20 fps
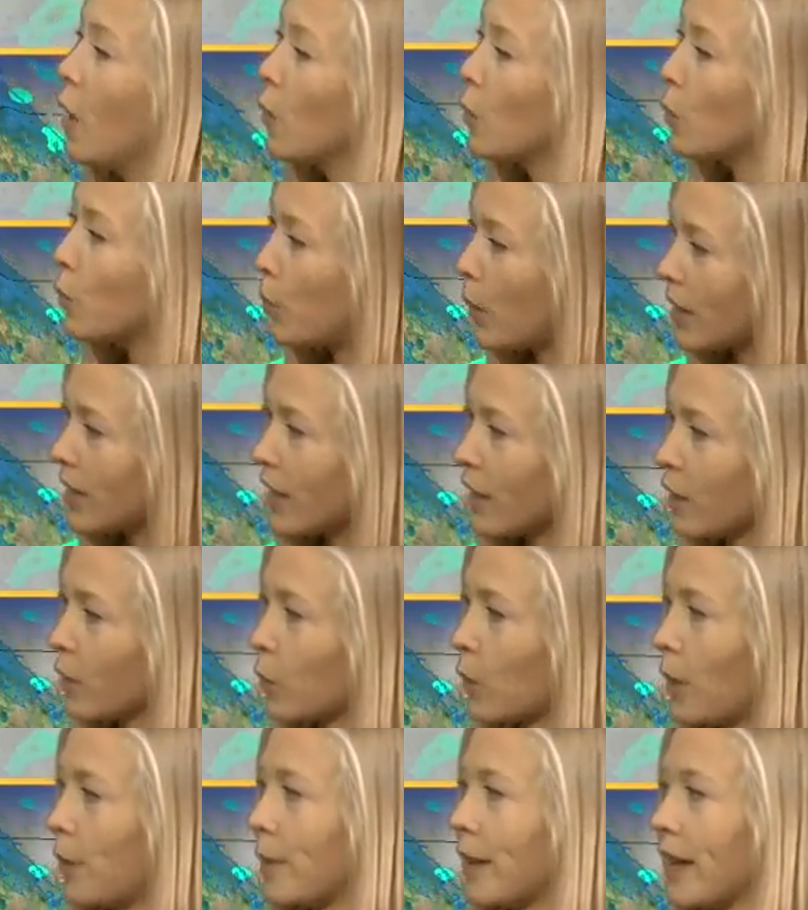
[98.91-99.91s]
but there
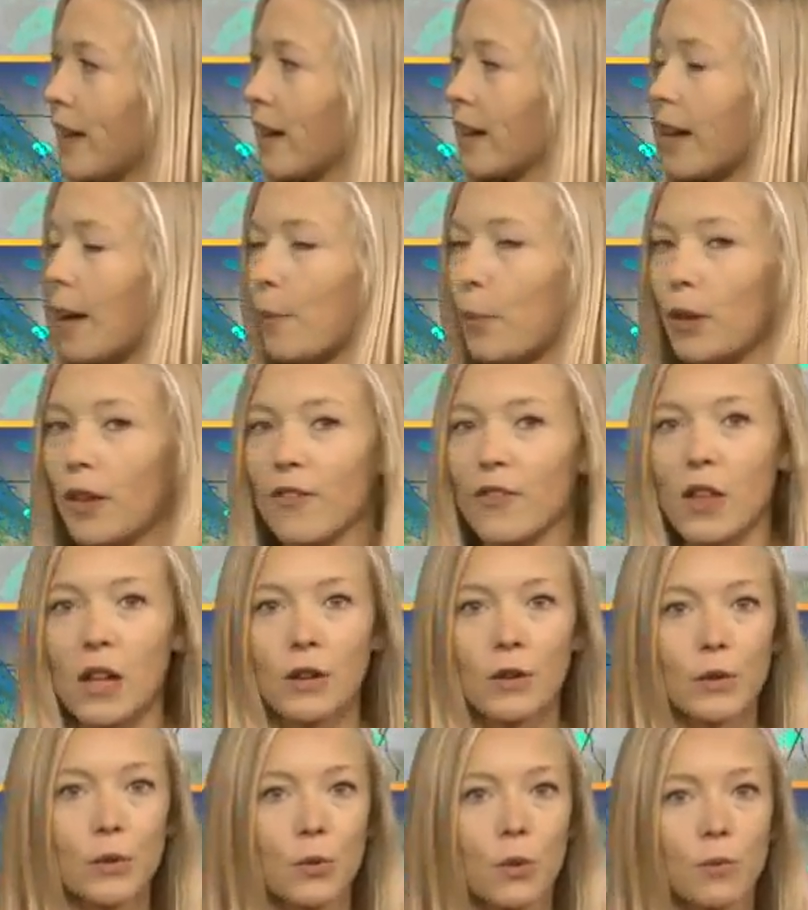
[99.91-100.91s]
will be a couple of
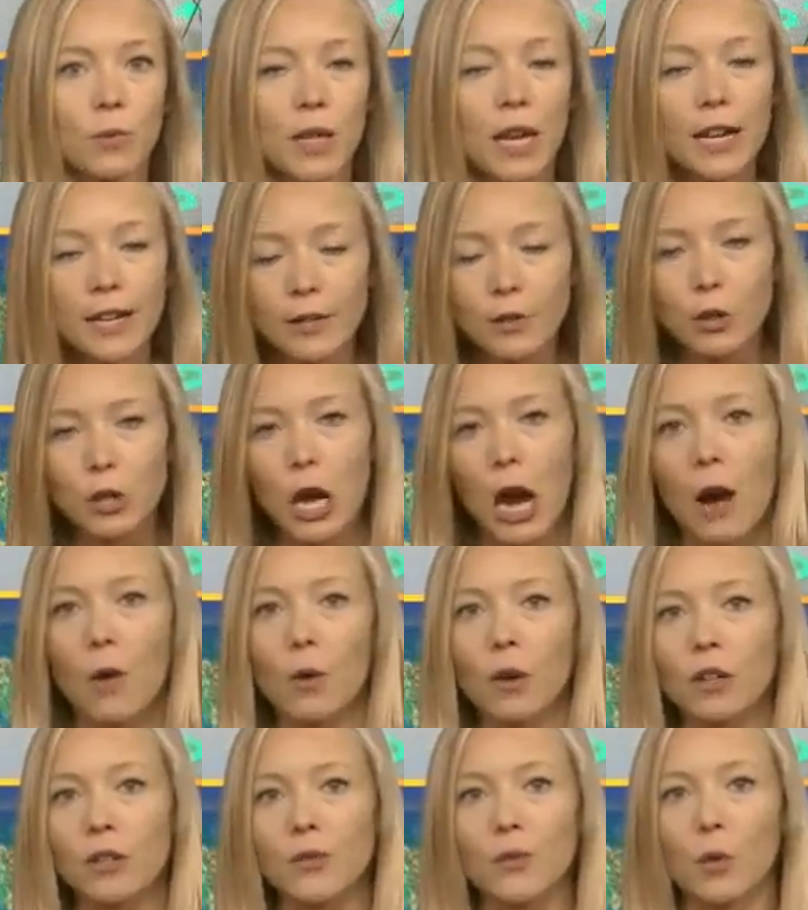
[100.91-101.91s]
thunderstorms and
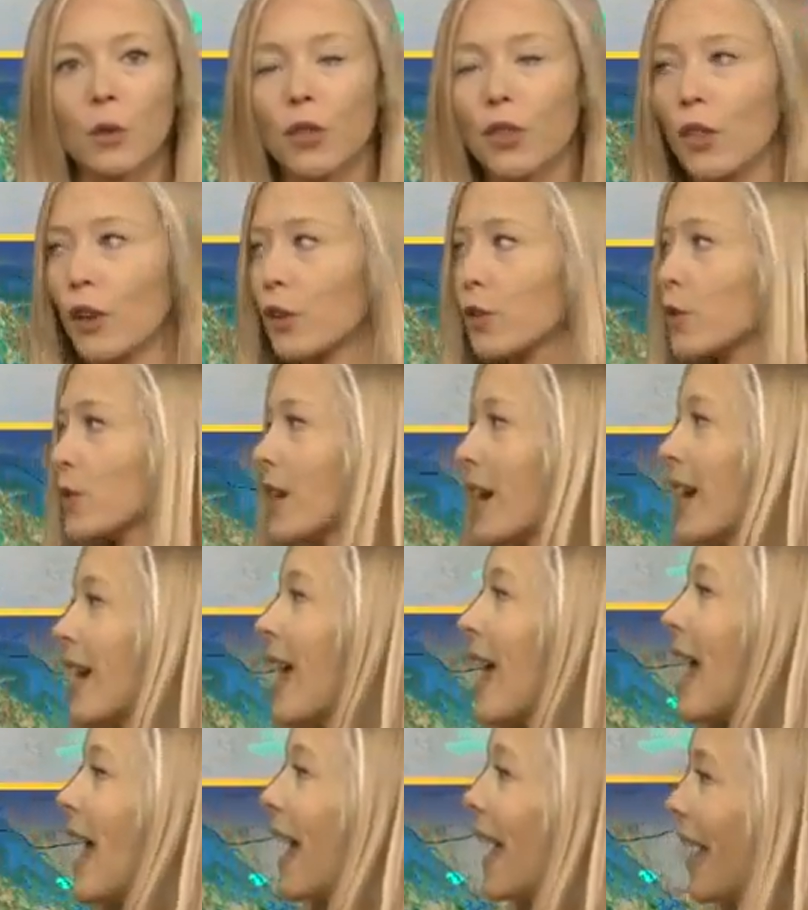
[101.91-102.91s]
showers for Thursday
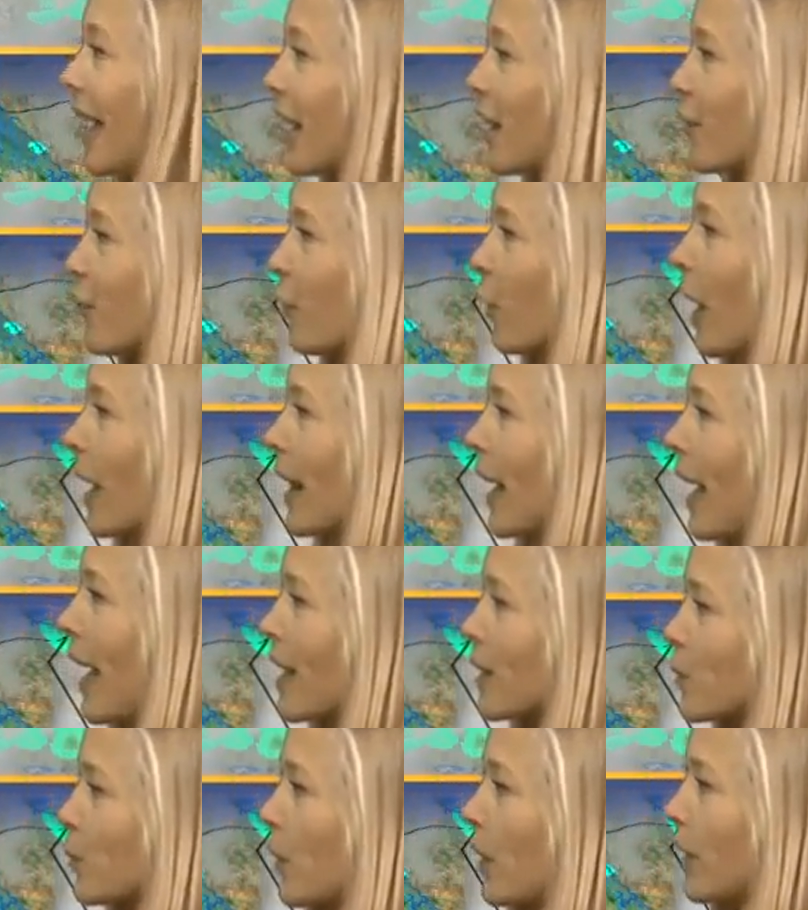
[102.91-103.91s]
and Friday
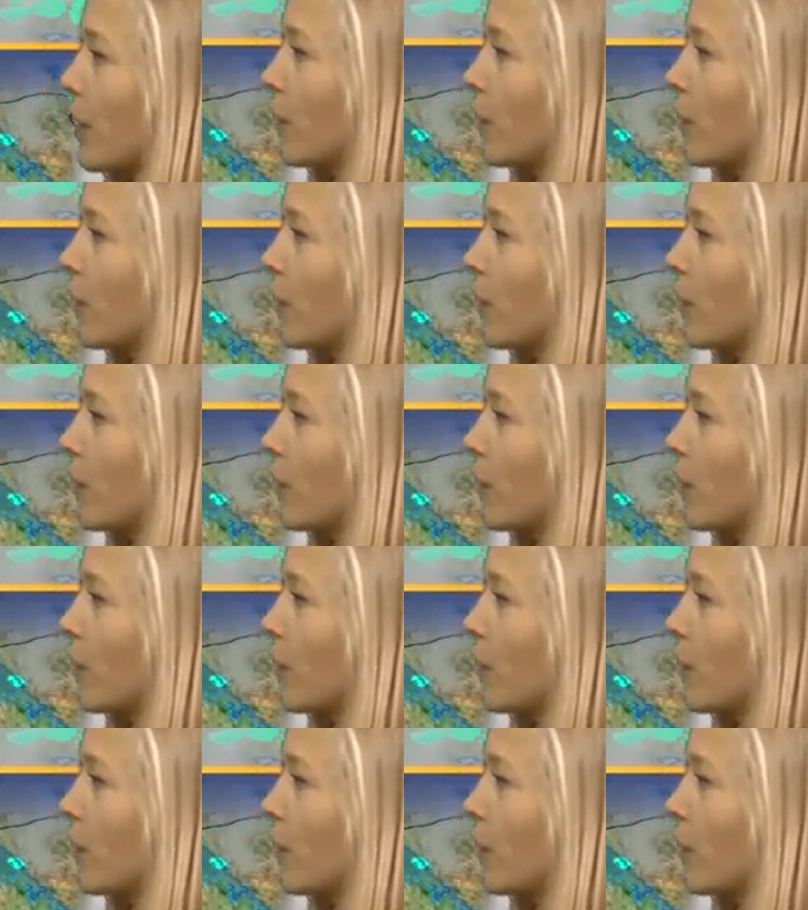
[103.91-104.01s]
as well.